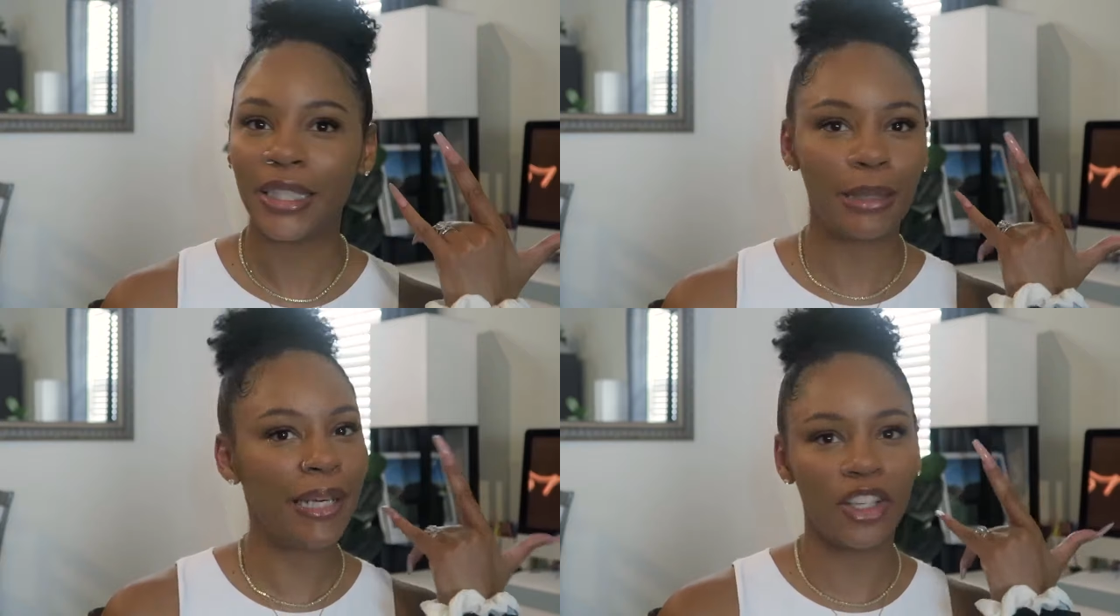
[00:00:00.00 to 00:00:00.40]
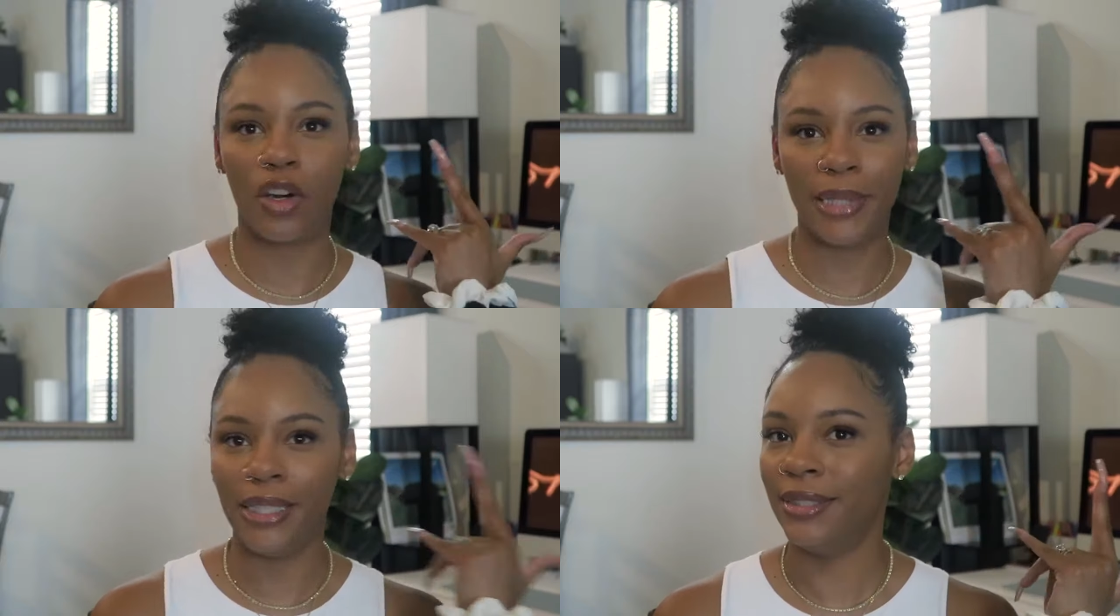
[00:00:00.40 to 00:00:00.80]
Somebody
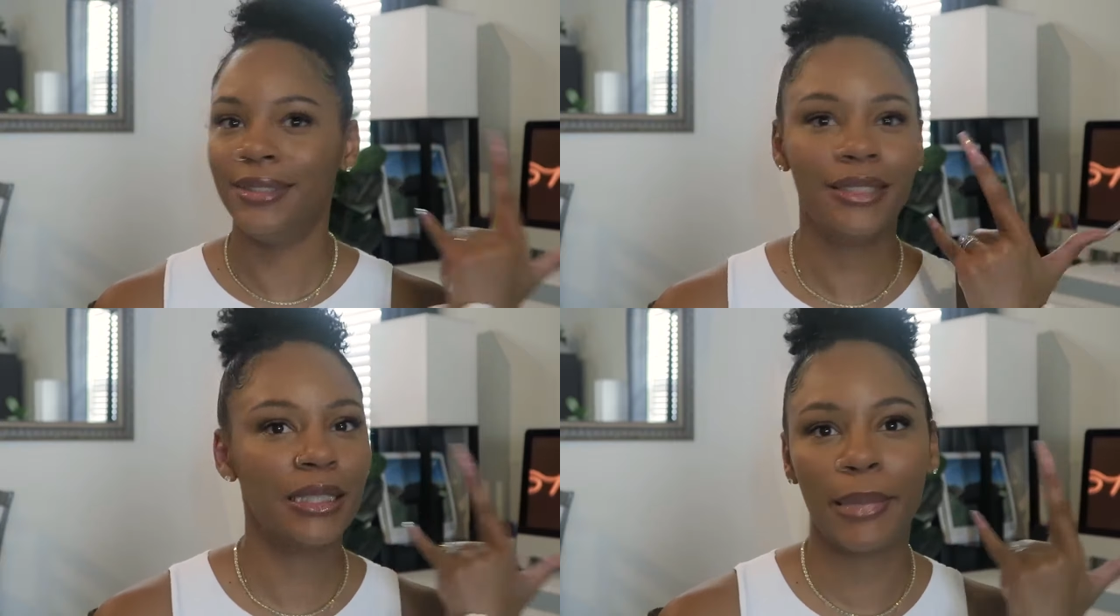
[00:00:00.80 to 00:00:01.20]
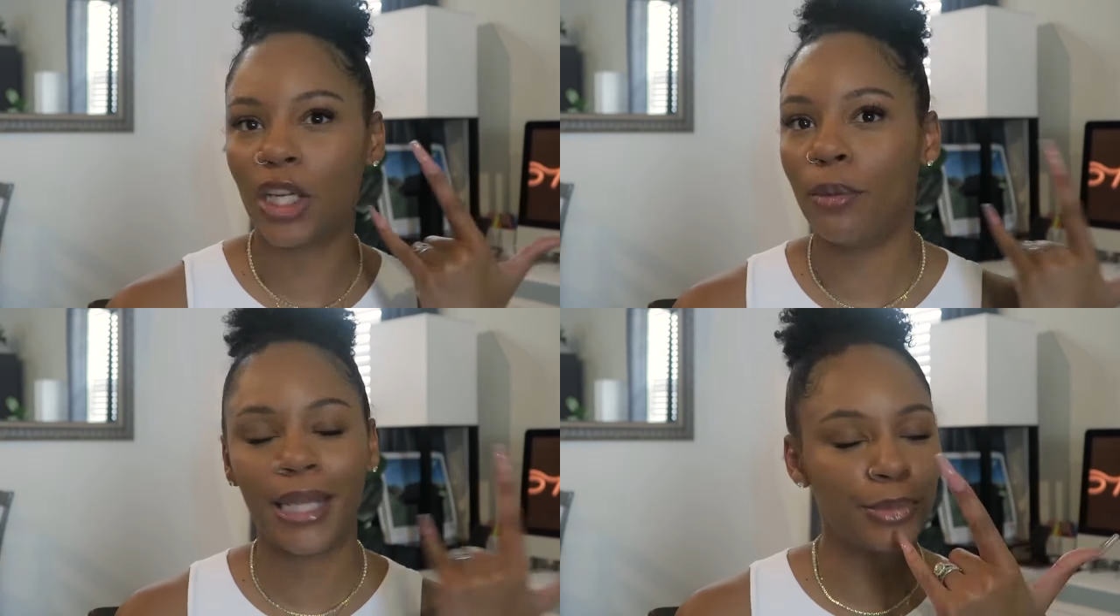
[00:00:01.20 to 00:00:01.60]
call me.
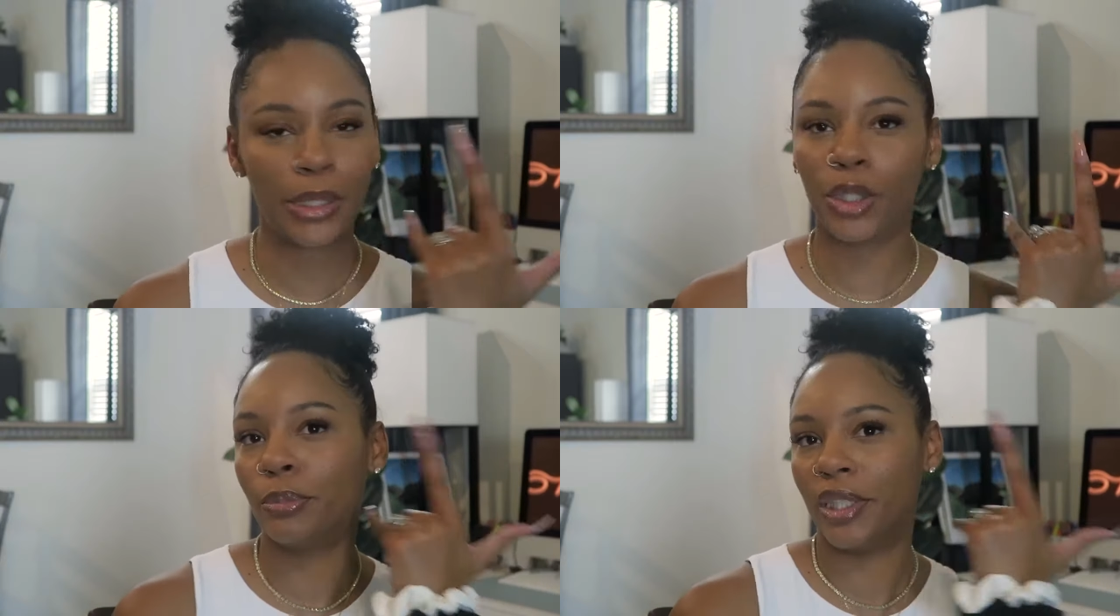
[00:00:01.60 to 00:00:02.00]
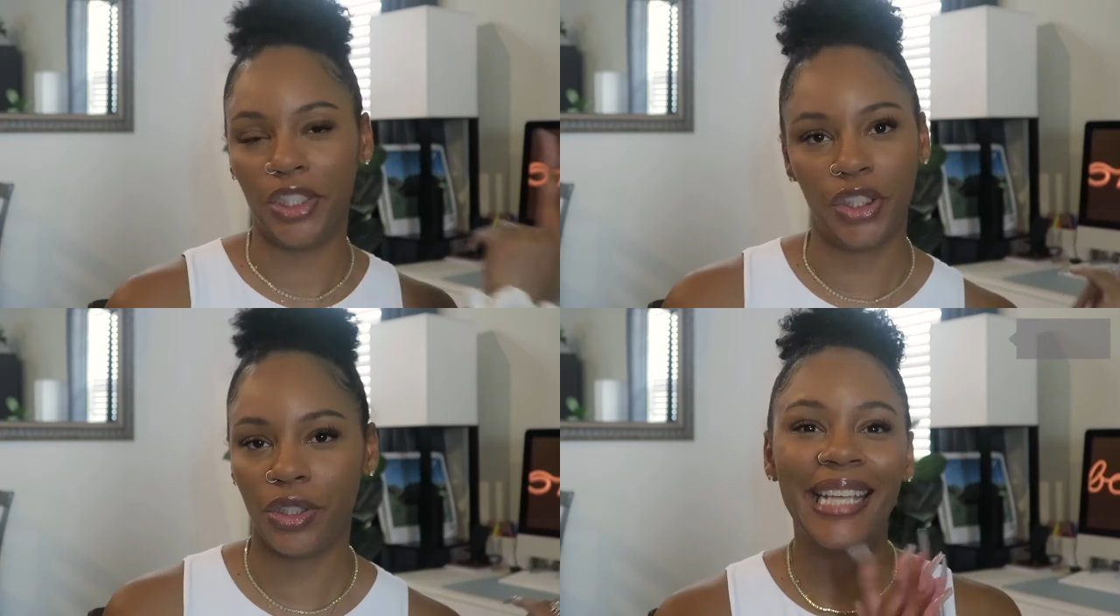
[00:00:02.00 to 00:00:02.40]
I'm trying to go to
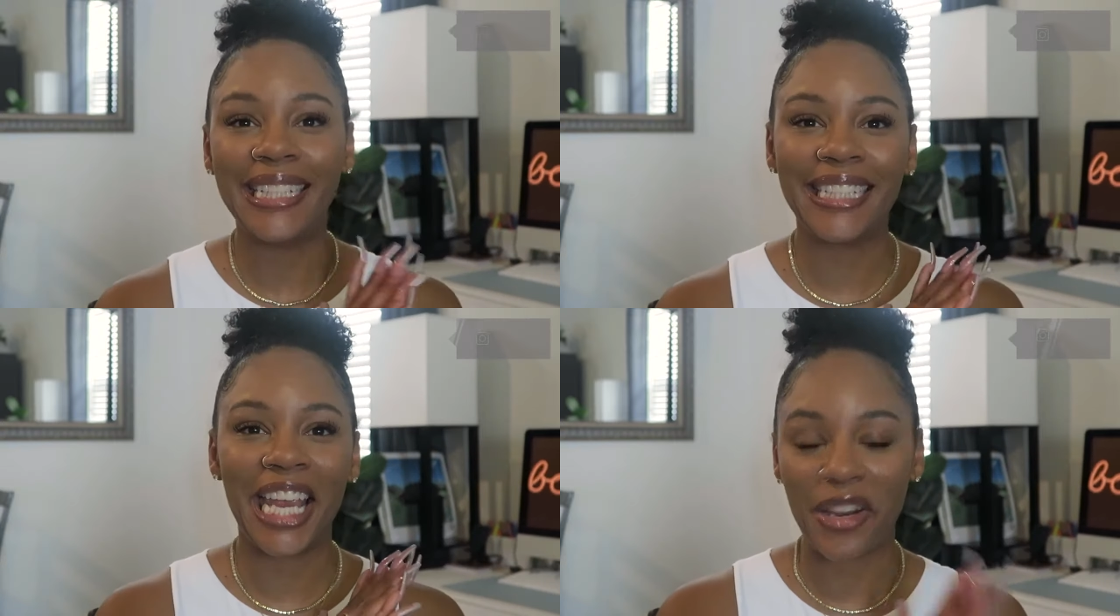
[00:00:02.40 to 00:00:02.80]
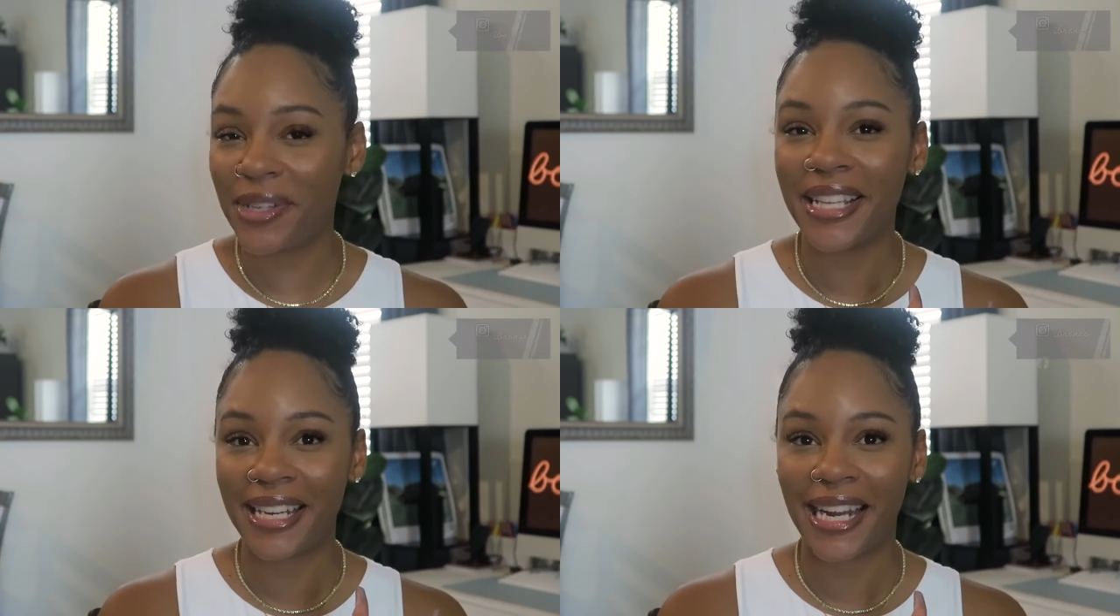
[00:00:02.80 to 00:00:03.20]
brunch. That's
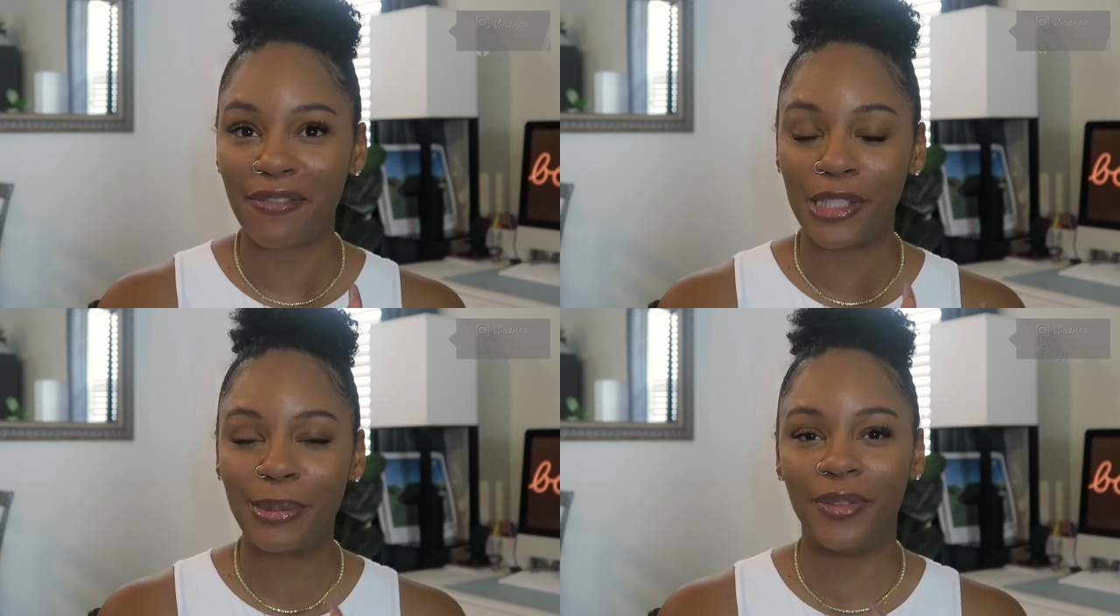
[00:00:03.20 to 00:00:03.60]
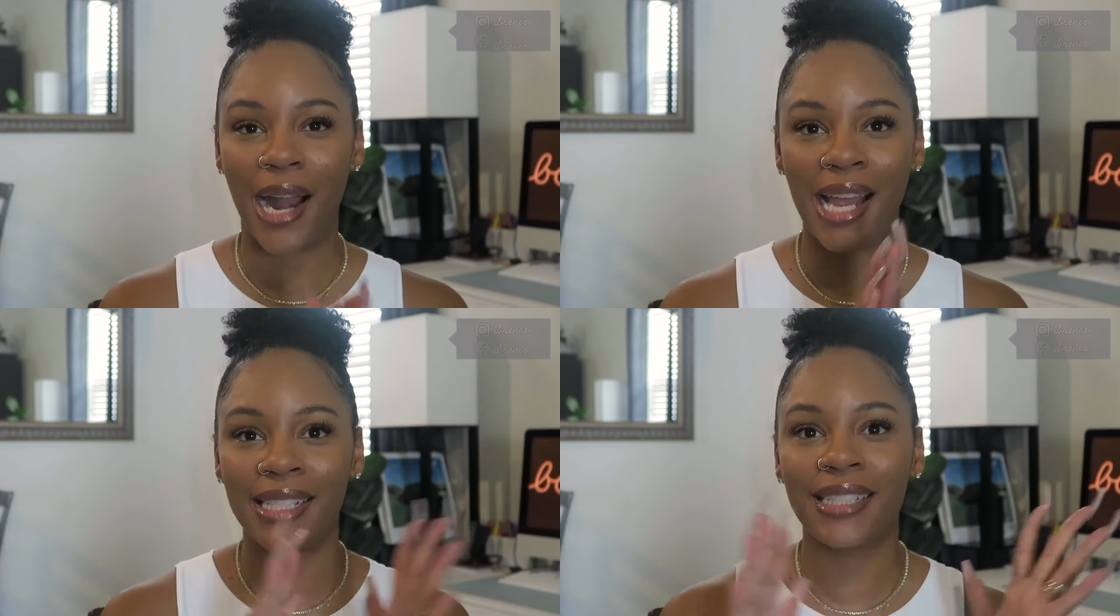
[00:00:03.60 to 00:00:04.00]
everything that I got from
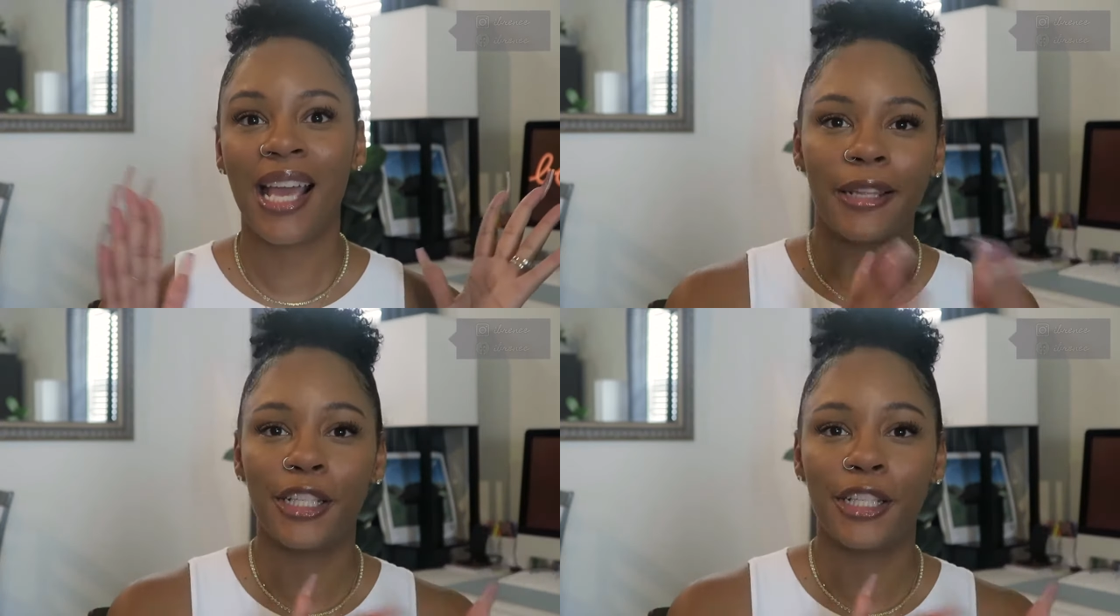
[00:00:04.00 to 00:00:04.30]
Speerise.